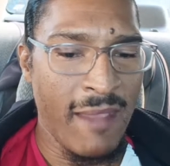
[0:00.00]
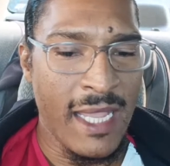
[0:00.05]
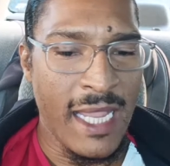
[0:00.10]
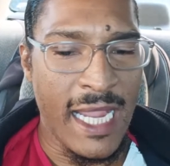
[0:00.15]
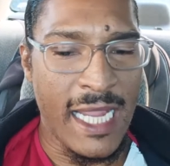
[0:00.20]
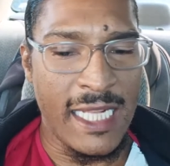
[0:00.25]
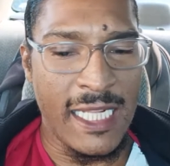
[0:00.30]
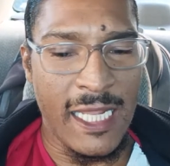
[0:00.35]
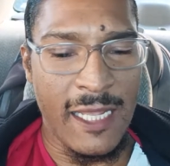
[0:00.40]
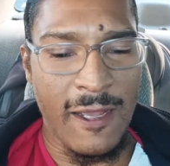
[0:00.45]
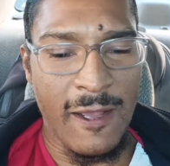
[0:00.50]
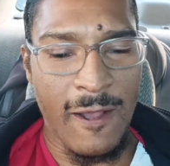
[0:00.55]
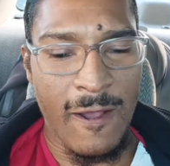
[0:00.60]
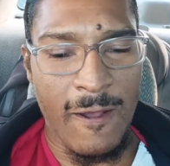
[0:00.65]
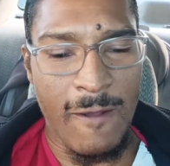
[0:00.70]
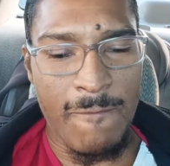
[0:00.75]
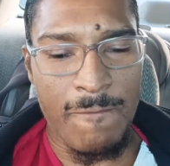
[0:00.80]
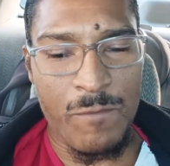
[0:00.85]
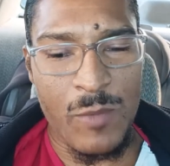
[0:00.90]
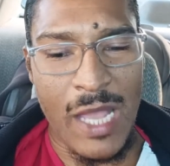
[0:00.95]
And
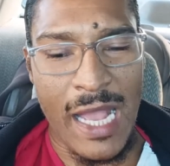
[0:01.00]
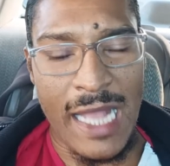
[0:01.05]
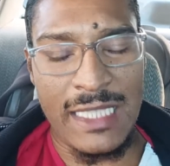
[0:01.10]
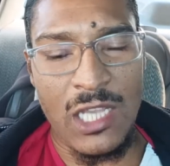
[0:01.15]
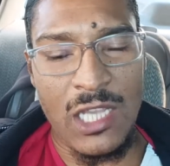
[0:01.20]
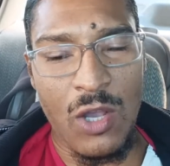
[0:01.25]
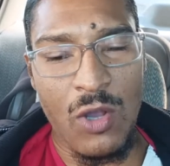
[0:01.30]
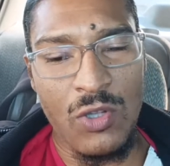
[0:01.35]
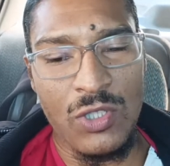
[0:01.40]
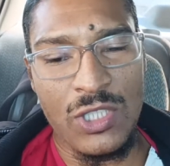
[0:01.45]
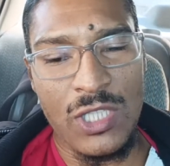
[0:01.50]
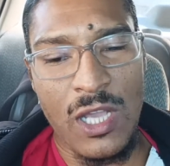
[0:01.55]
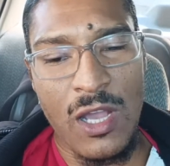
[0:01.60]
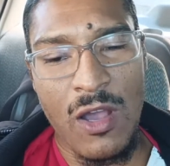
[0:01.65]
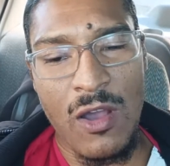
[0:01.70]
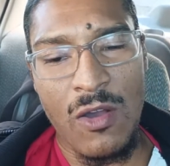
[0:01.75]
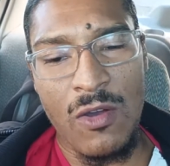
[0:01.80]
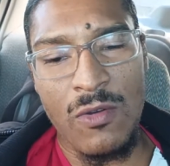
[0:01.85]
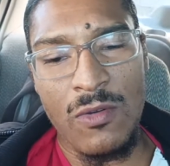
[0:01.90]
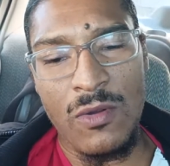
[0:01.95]
I told
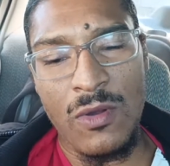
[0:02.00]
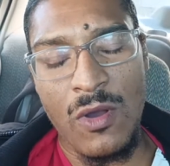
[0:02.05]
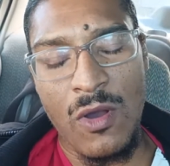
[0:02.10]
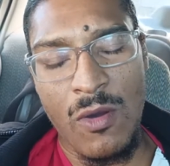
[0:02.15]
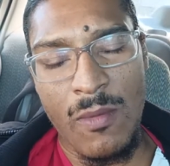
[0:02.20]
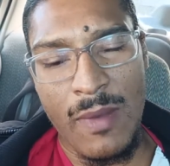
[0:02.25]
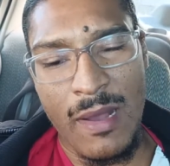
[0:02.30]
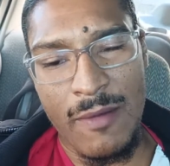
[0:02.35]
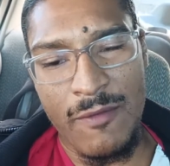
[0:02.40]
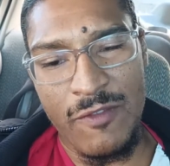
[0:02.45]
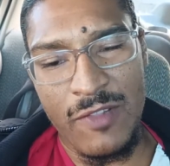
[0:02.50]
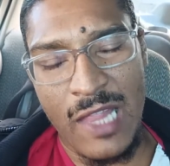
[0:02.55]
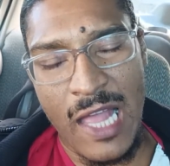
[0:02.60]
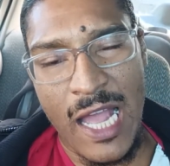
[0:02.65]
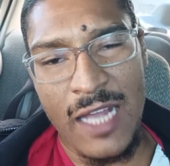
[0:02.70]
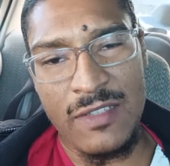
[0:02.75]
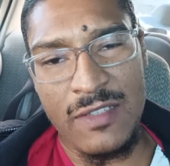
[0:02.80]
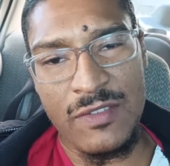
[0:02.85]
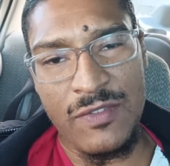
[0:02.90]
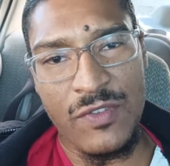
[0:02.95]
y'all on my
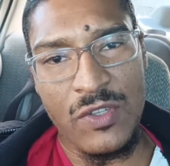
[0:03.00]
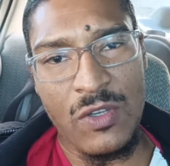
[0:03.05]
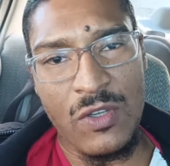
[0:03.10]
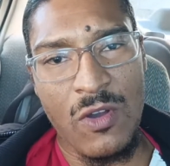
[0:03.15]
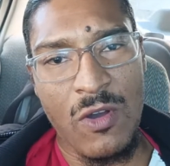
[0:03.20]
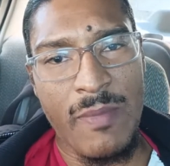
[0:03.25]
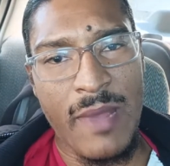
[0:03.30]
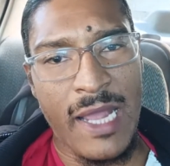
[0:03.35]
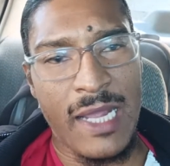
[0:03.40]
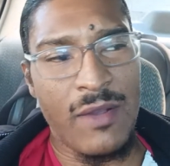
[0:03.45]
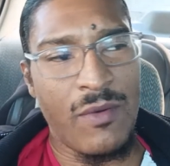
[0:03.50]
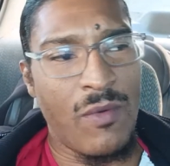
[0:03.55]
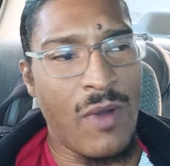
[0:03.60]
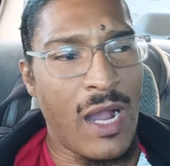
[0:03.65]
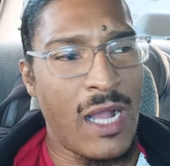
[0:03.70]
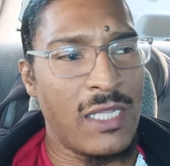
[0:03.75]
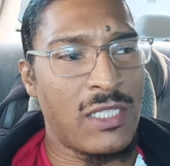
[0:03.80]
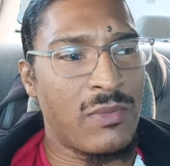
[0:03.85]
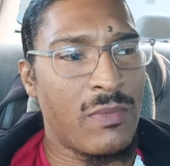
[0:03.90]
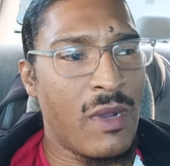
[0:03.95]
lives, if you go back and
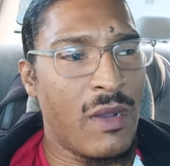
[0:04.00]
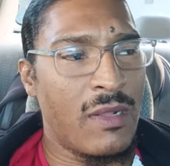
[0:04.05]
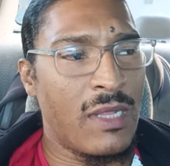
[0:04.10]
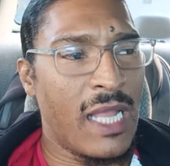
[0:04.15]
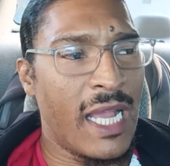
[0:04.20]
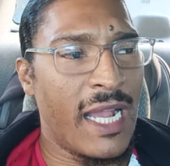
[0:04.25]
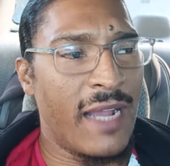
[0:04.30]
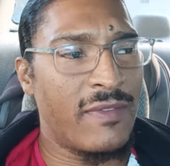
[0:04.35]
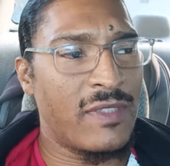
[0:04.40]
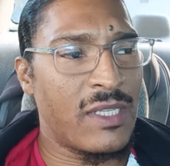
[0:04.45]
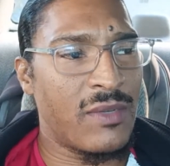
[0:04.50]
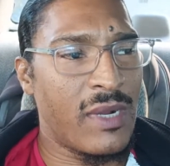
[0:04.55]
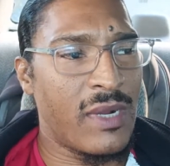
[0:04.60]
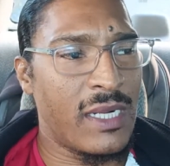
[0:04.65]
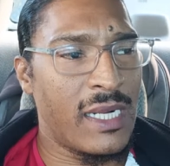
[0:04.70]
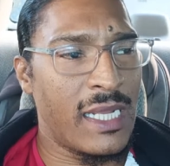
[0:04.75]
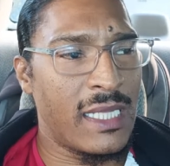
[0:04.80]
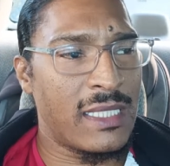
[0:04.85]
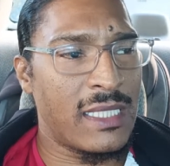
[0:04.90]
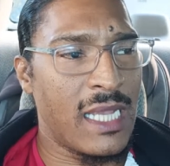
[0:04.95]
watch my lives around
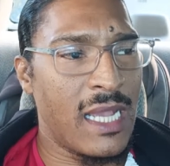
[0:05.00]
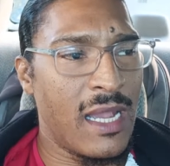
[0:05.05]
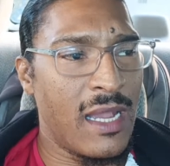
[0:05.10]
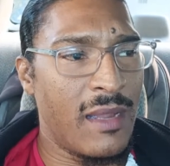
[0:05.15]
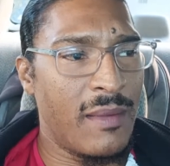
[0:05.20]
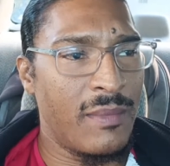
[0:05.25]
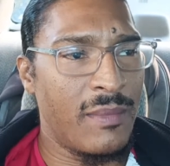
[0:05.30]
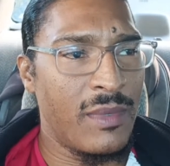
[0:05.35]
that time,